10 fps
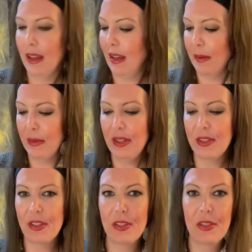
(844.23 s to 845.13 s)
I'm going to
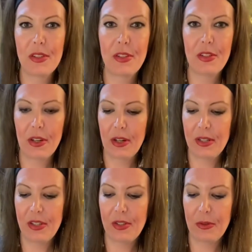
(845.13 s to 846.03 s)

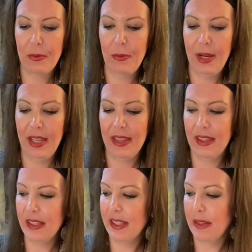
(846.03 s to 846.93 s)
start with
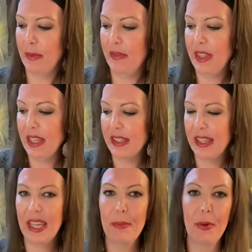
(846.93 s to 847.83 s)
some of these
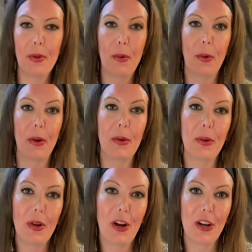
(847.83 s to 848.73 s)
Kipper Oracle
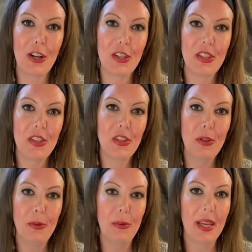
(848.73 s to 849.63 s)
cards
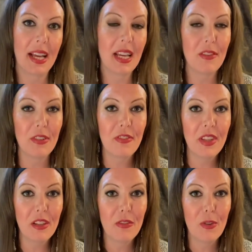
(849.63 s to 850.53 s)
to get kind of a
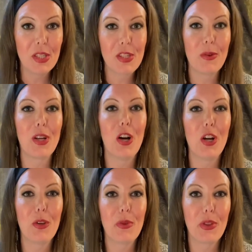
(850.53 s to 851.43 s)
feel of what's going
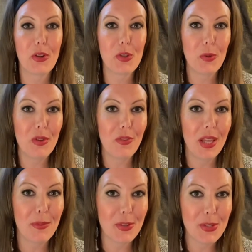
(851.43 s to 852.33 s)
on with your twin
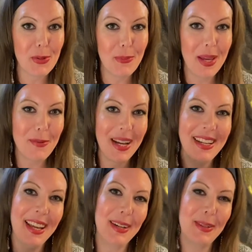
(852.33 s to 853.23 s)
flame or soulmate right now.